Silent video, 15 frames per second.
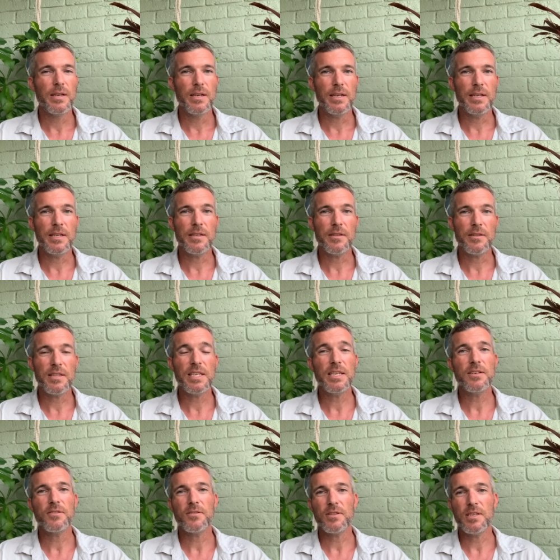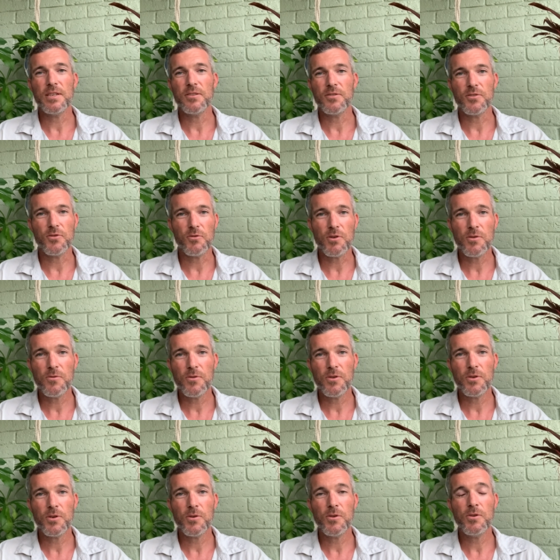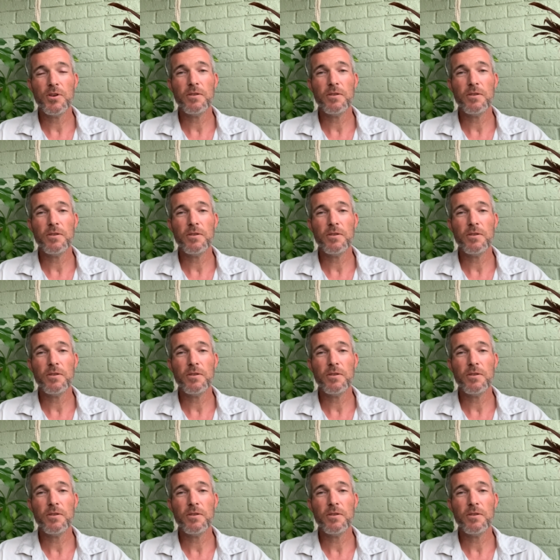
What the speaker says: And things grow, you